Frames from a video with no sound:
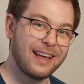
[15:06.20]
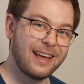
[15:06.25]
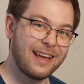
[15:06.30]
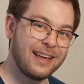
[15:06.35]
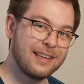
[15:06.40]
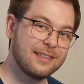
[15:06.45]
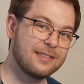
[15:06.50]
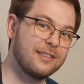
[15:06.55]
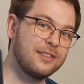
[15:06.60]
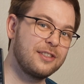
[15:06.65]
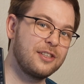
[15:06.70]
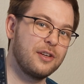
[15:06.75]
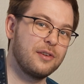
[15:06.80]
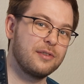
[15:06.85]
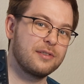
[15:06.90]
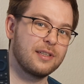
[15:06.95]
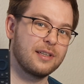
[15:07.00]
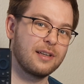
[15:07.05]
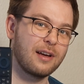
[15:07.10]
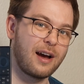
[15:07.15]
isn't
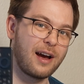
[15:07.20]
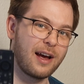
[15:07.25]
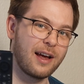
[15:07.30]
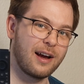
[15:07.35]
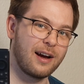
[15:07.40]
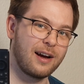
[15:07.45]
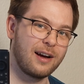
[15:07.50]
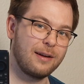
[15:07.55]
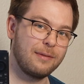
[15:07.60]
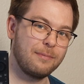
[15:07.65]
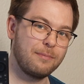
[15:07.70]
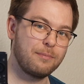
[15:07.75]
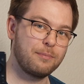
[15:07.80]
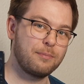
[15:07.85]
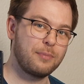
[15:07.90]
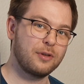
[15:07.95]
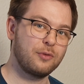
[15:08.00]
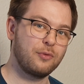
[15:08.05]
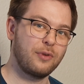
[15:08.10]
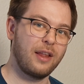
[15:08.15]
using IR,
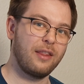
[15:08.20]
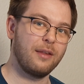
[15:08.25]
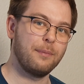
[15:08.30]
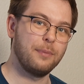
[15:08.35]
but rather